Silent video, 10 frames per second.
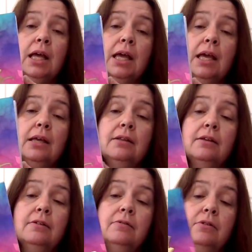And
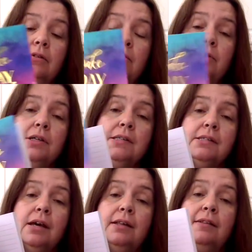if you look
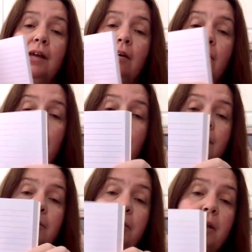inside, they are
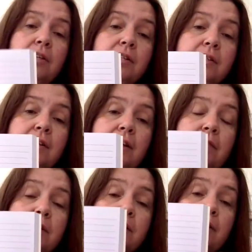lined pages, and they
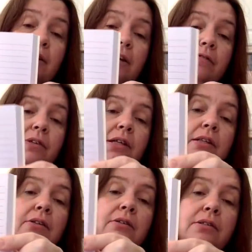have this lovely little